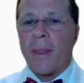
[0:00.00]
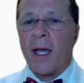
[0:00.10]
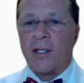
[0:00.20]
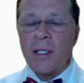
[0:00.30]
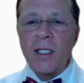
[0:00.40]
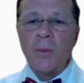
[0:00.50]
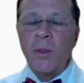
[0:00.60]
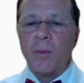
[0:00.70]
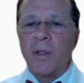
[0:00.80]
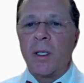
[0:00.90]
and just
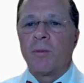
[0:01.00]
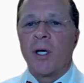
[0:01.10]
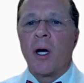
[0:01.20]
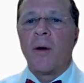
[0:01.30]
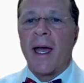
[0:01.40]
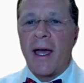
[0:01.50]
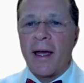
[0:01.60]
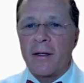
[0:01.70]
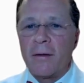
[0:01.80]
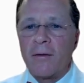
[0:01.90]
simply being
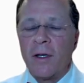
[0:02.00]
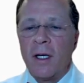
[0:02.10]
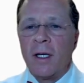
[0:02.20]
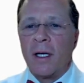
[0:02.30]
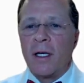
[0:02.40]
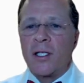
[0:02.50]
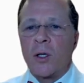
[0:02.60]
proactive. And so